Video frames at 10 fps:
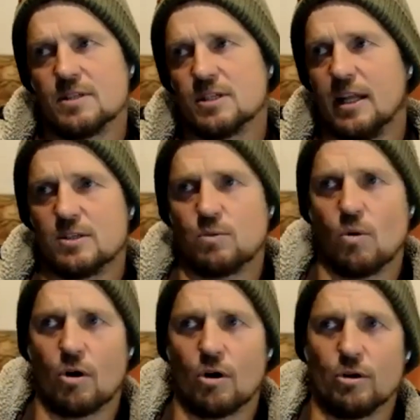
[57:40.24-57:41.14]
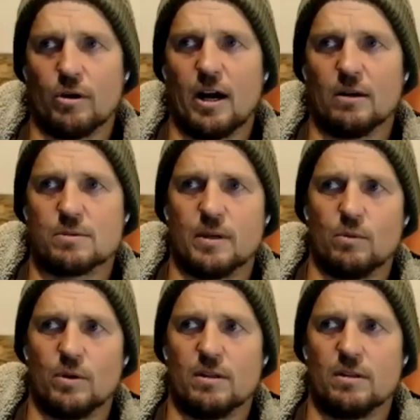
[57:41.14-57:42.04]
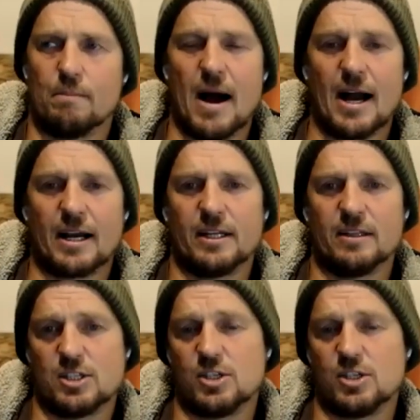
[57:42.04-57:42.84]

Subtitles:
Celeste Walker, who helps me with marketing.